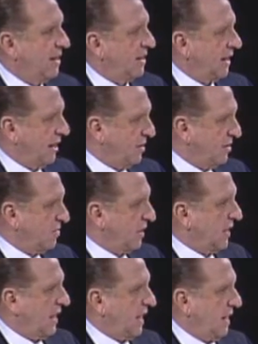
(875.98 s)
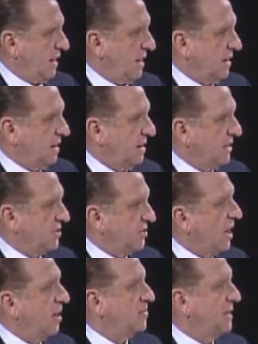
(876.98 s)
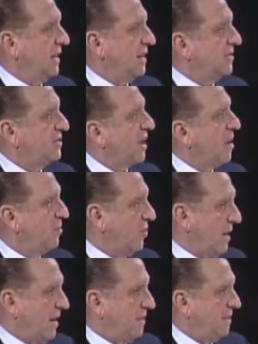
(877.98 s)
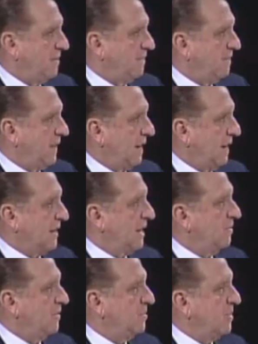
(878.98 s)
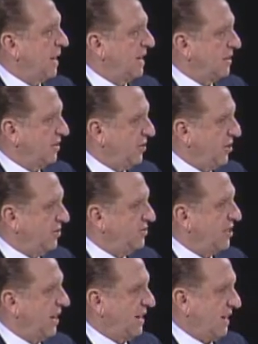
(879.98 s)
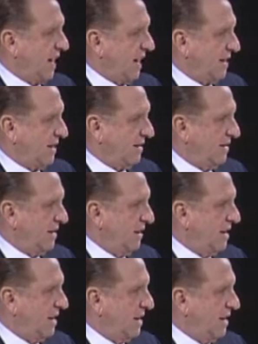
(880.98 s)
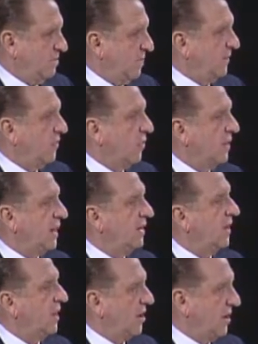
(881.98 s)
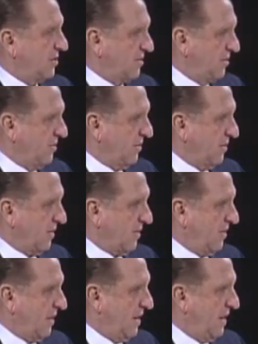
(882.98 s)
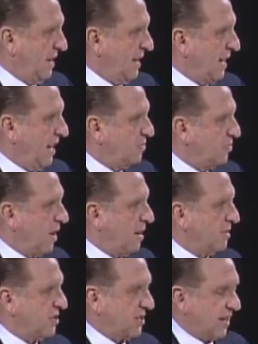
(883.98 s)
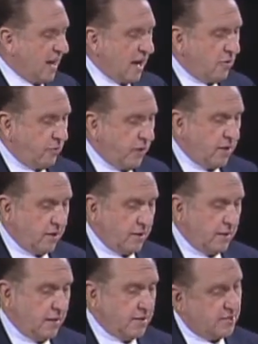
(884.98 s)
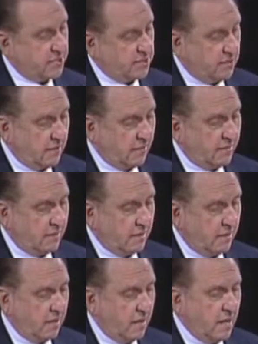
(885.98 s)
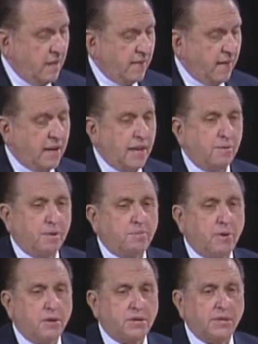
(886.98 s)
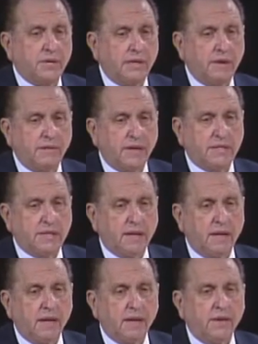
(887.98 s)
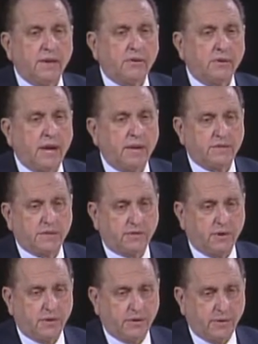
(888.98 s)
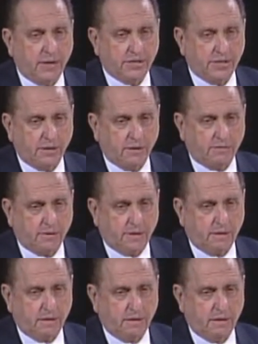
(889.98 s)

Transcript: Elder McKay stopped in Samoa, accompanied by Elder Hugh J. Cannon. Before leaving on his tour, he'd promised the now widowed Sister Hilton that he would personally visit the graves of her three children.